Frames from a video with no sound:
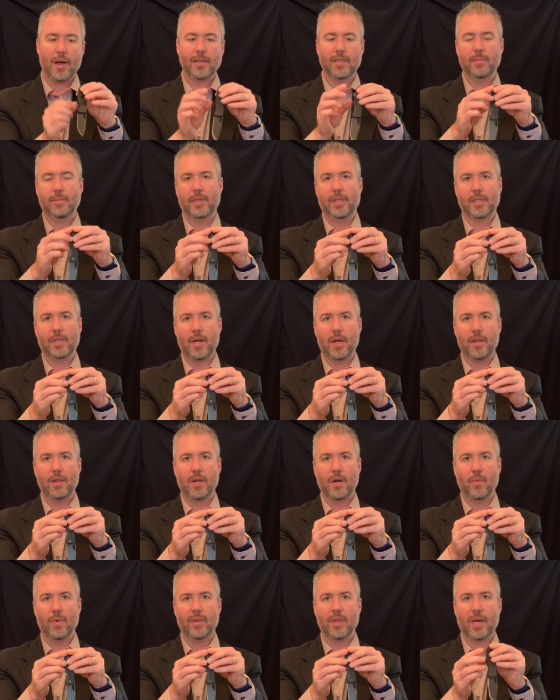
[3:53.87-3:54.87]
awesome design
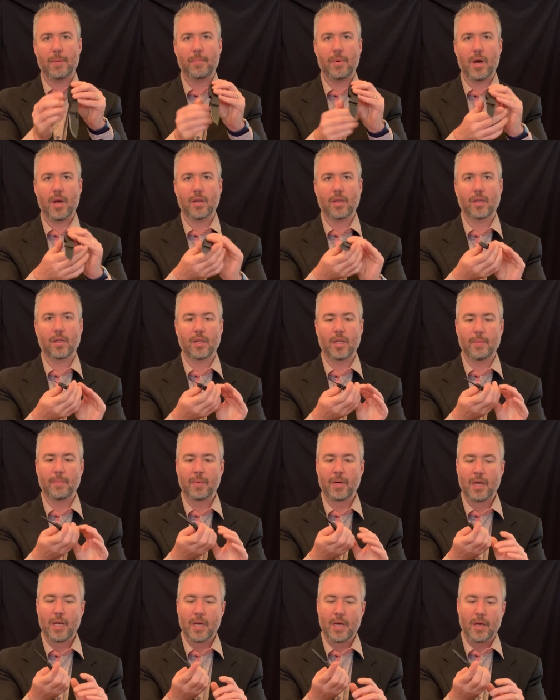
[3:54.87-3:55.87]
there with that pocket
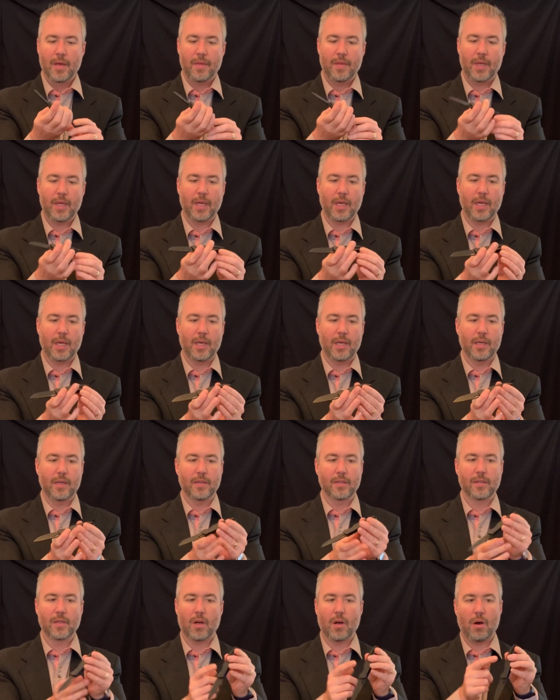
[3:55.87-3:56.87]
clip. Thing
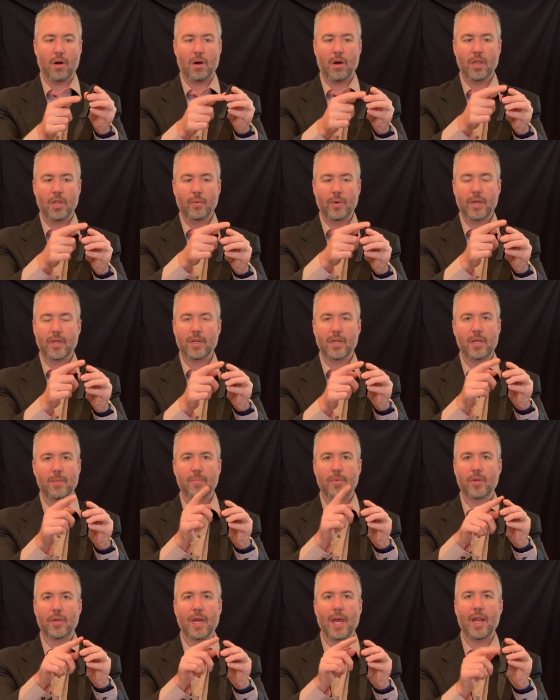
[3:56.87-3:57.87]
is all the way
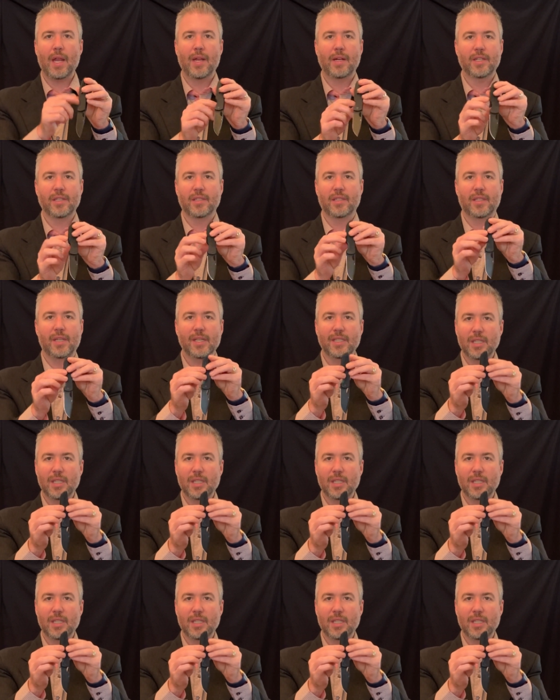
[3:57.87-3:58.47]
deep. It just